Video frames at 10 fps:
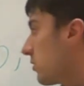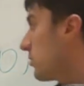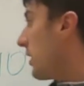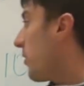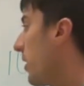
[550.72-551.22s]

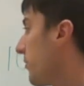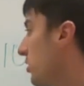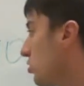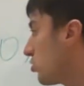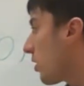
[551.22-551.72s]
Now I have the
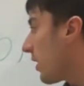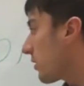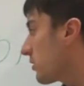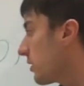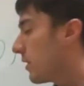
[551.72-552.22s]

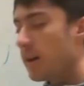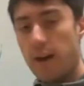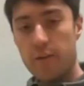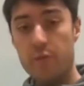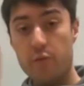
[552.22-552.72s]
struct,
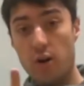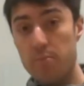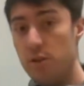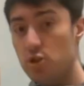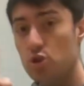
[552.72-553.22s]
and
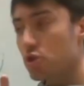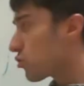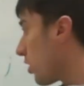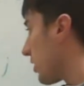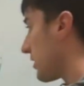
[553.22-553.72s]
from the
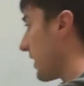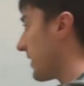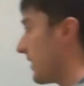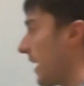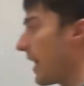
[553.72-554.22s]
struct I
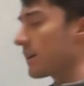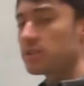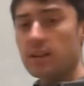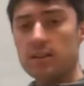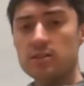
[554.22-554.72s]
can
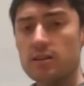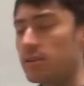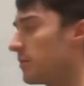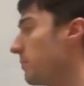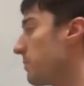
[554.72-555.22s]
access
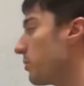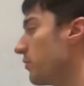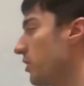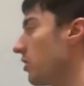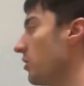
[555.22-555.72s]
the member
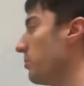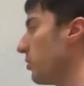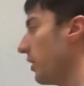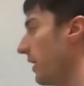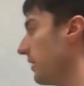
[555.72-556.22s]

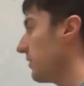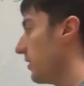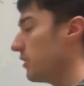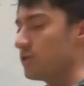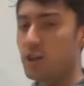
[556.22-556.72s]
variable and
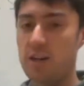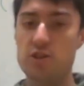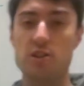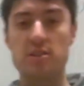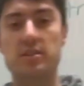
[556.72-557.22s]
change it to